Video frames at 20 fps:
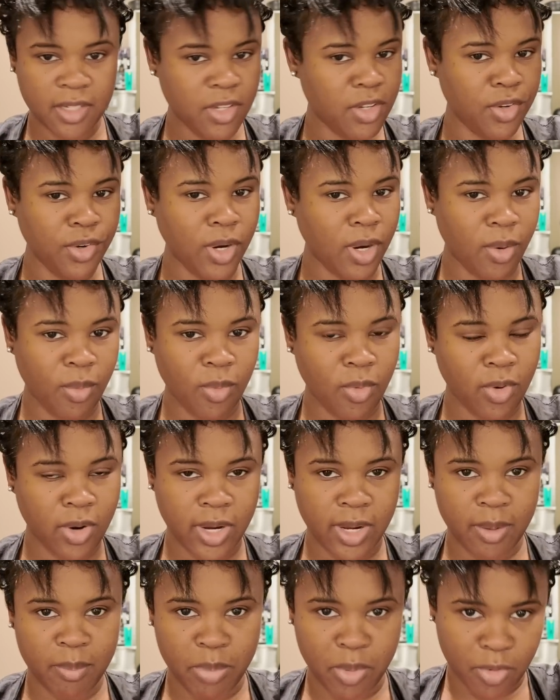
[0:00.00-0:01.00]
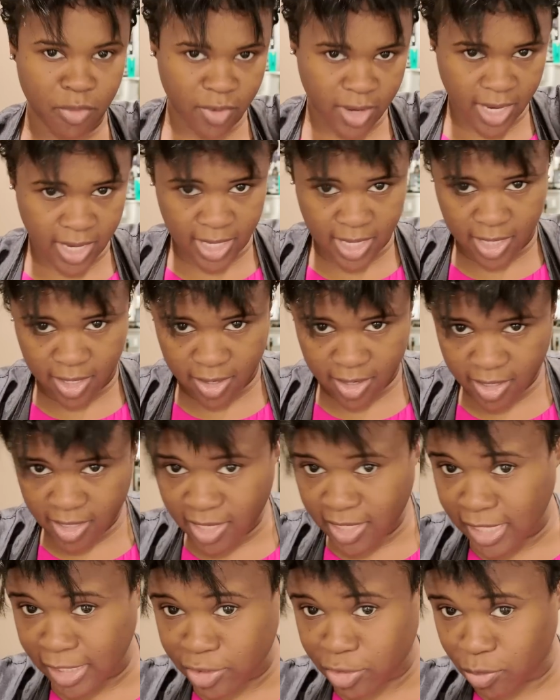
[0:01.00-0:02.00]
You don't want bouffant hair.
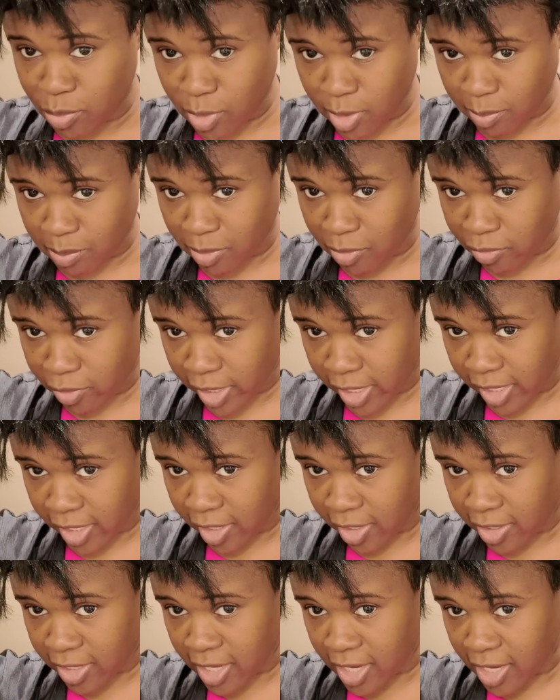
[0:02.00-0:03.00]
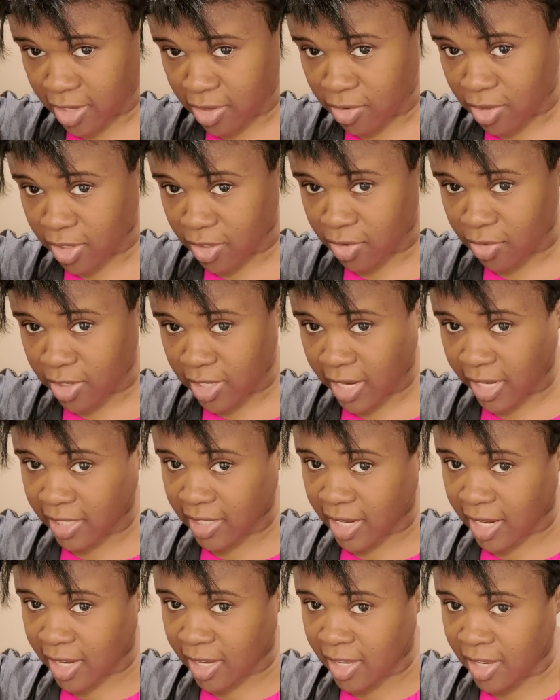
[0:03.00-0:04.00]
Unless you want bouffant hair, then you can do it like
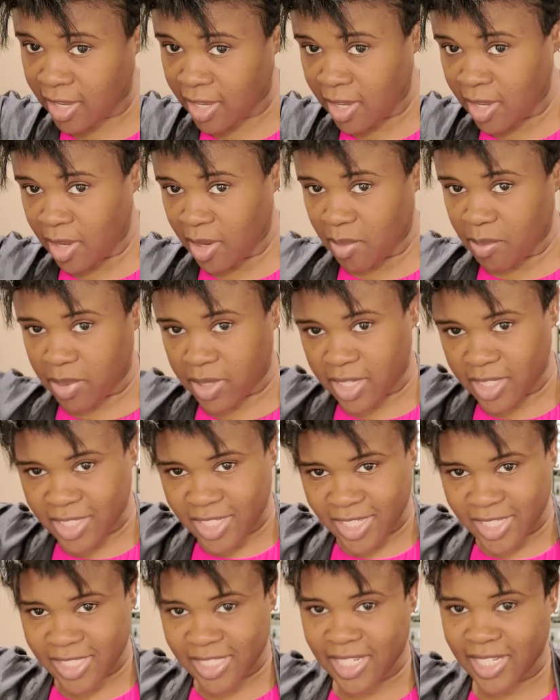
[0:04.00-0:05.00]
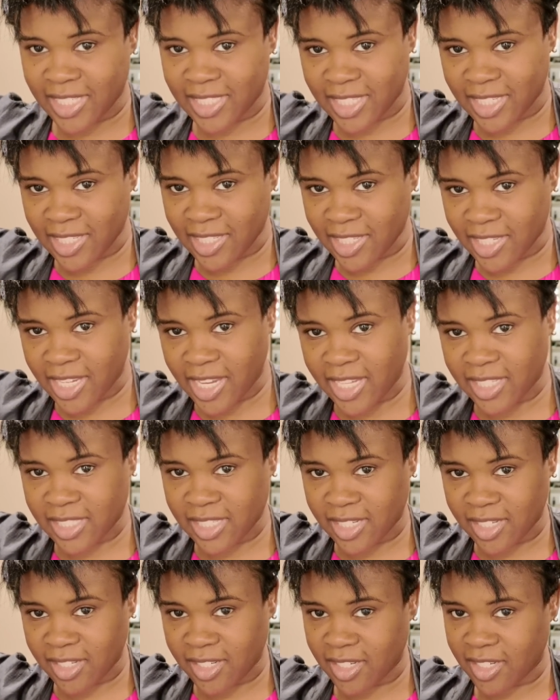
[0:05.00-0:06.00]
that. But it just doesn't look as
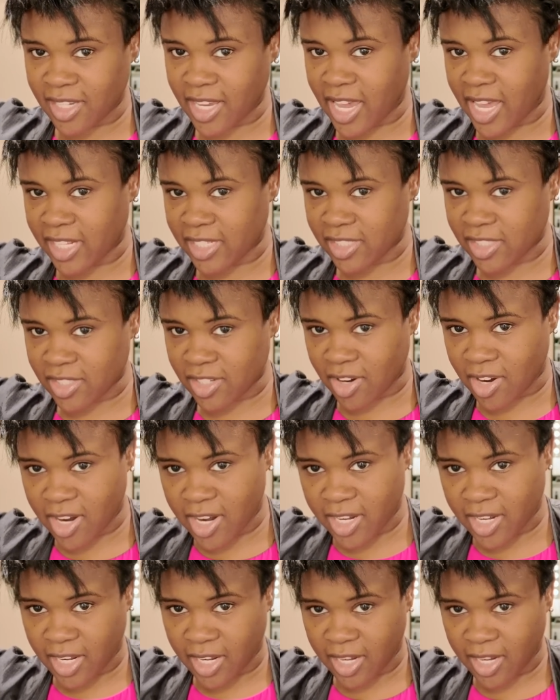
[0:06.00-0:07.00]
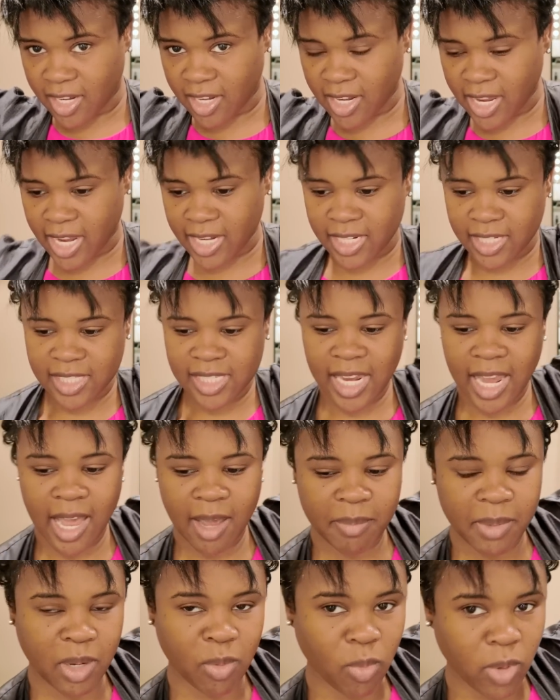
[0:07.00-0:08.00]
good as starting at the
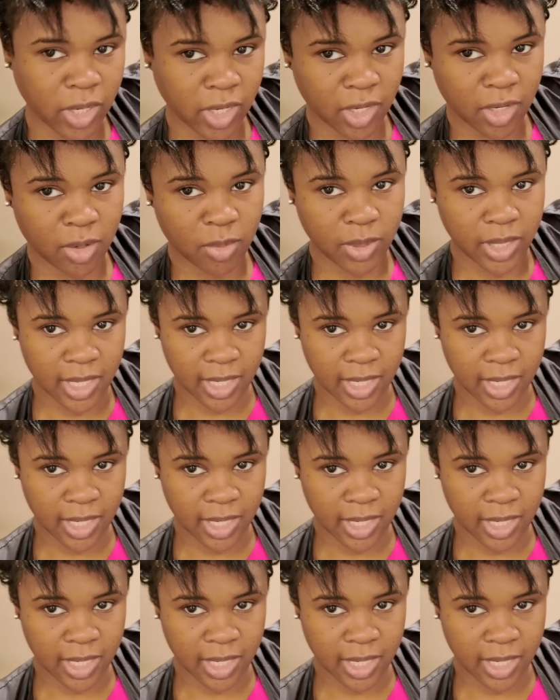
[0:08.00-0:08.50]
top and working your way